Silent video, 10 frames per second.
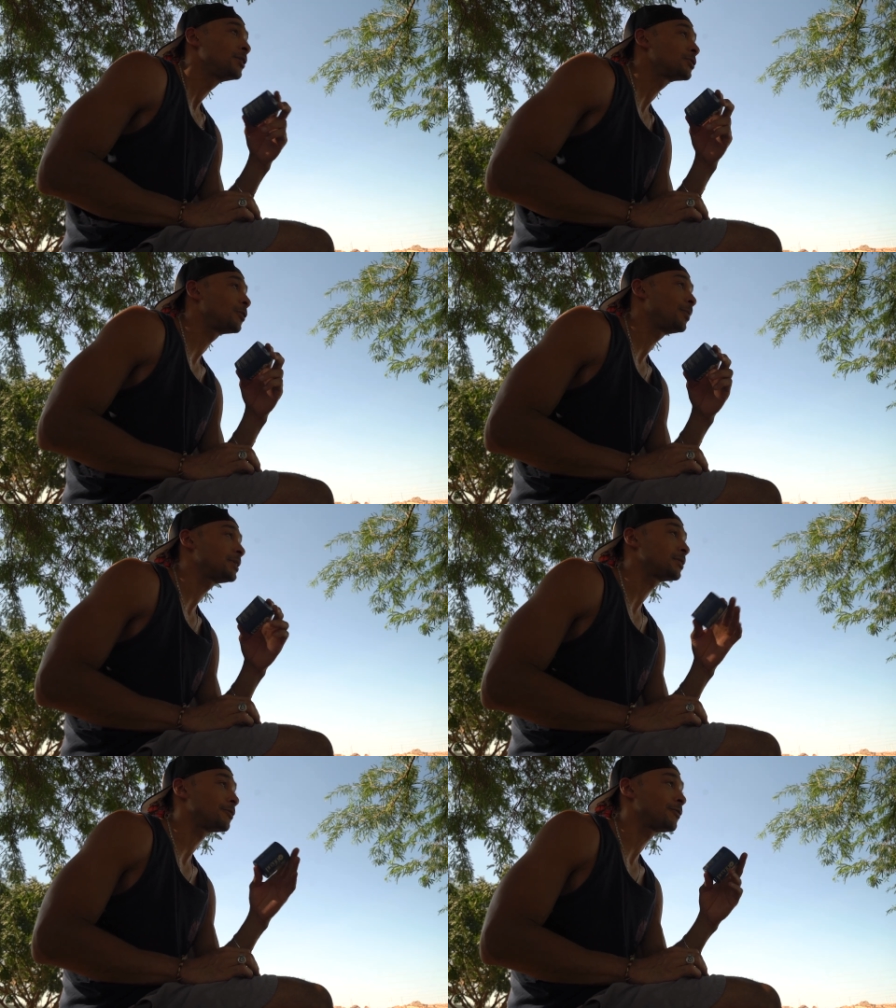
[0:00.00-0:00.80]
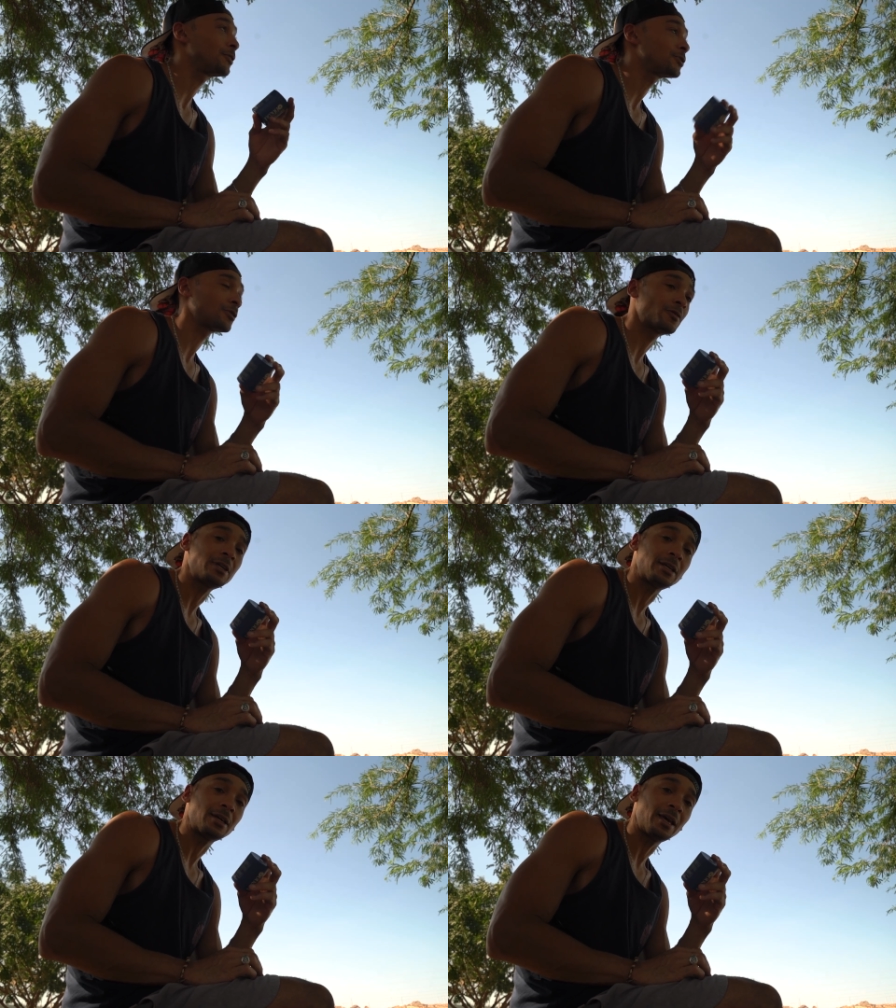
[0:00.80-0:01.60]
So basically, the first
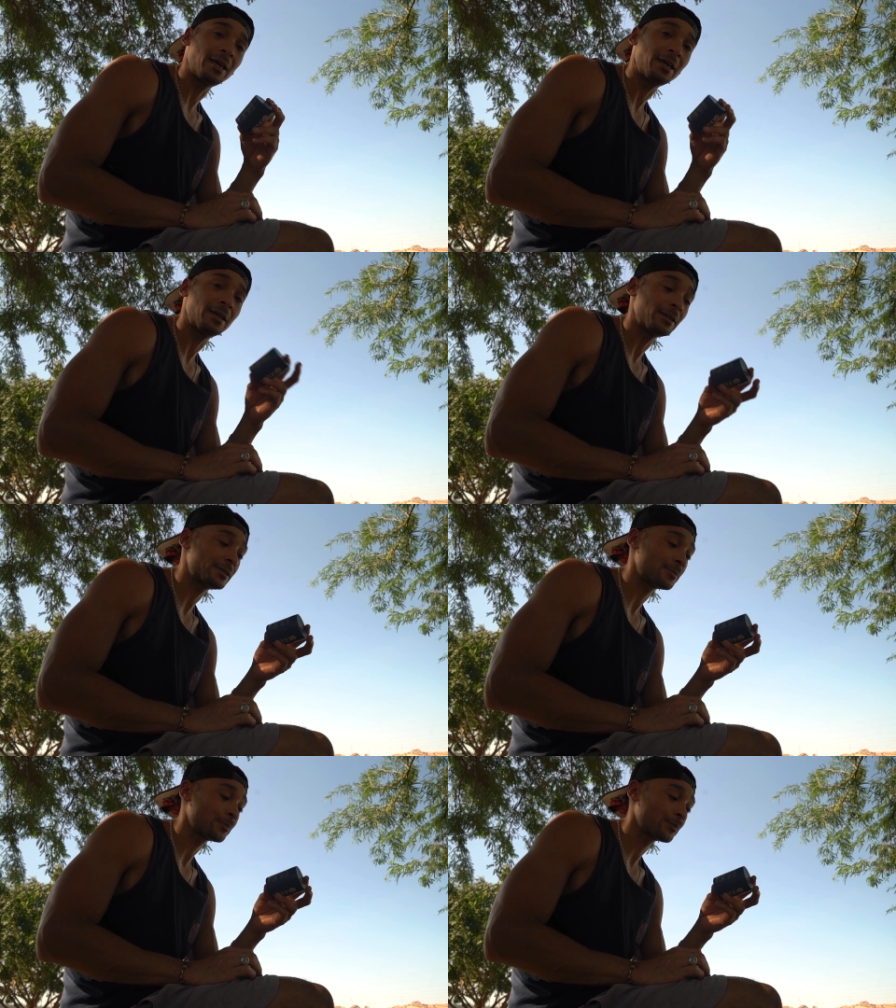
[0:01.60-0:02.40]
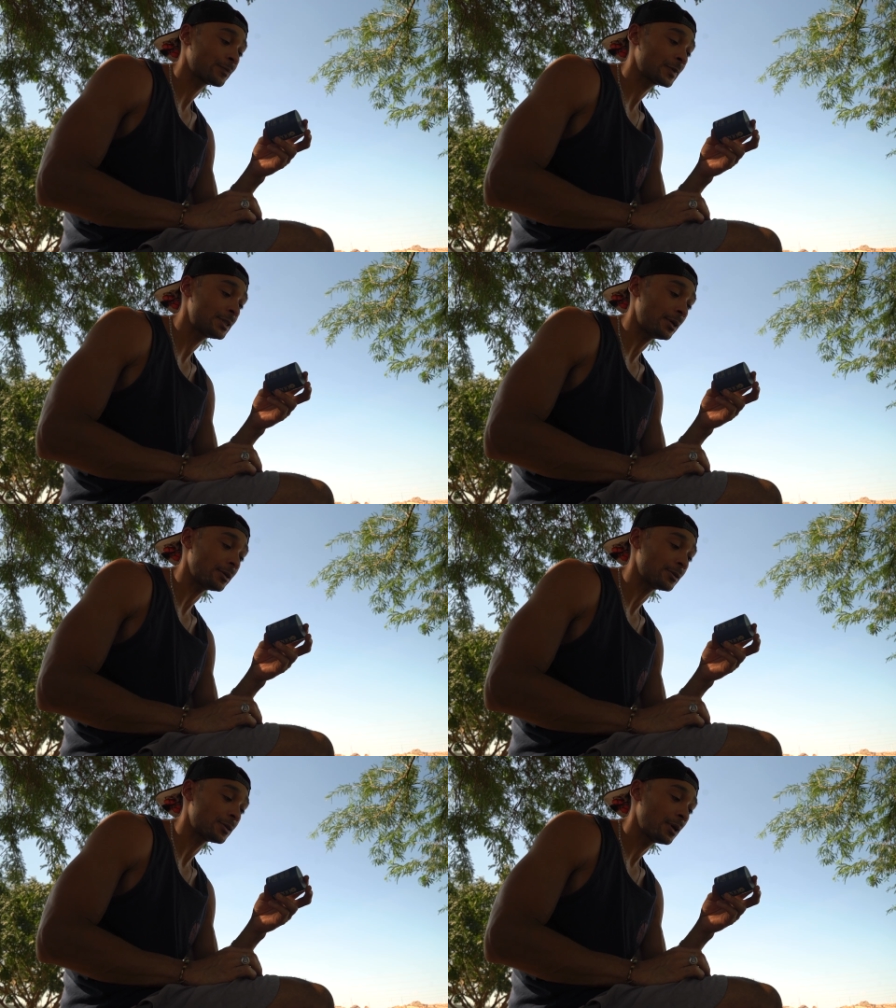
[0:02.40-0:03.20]
ingredient is
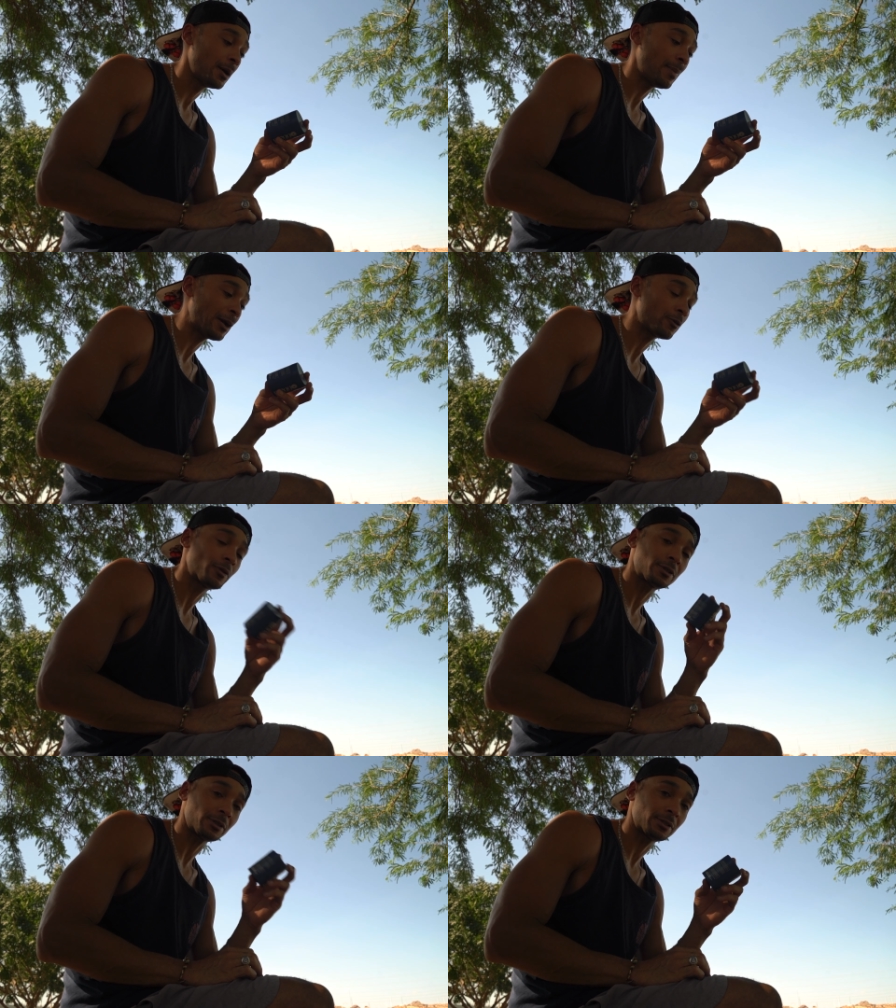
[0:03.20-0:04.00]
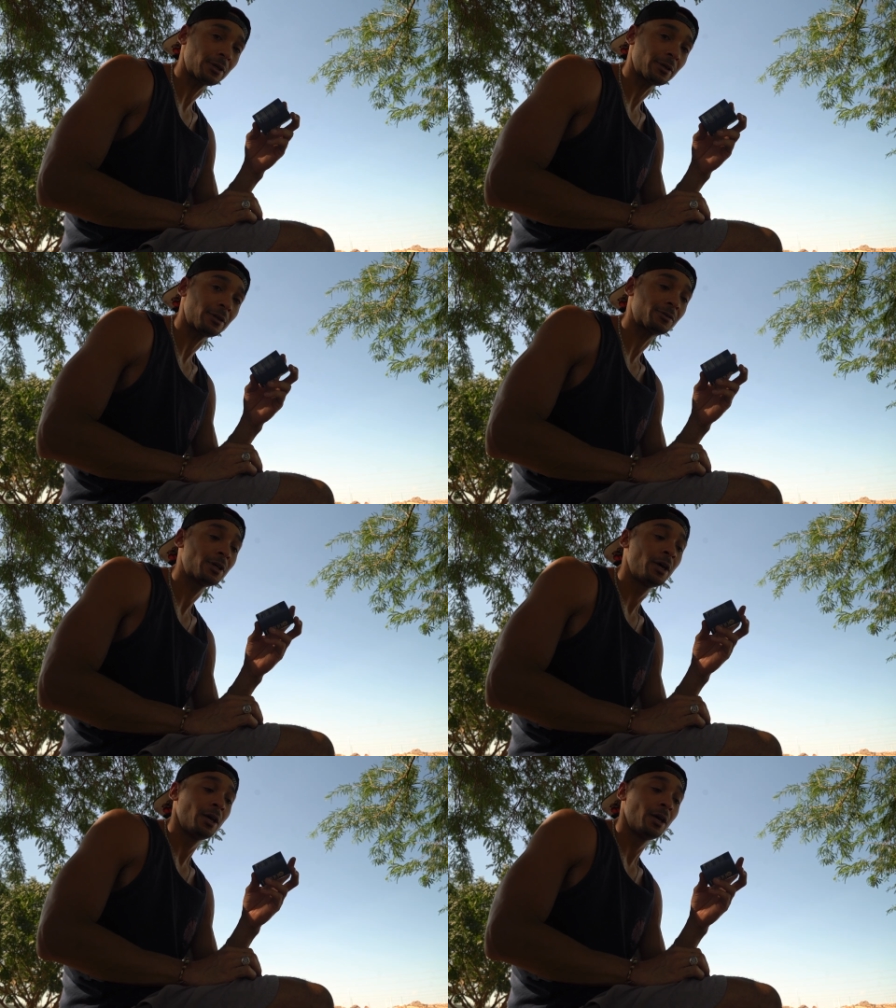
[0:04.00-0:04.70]
cellulose, microcrystalline cellulose.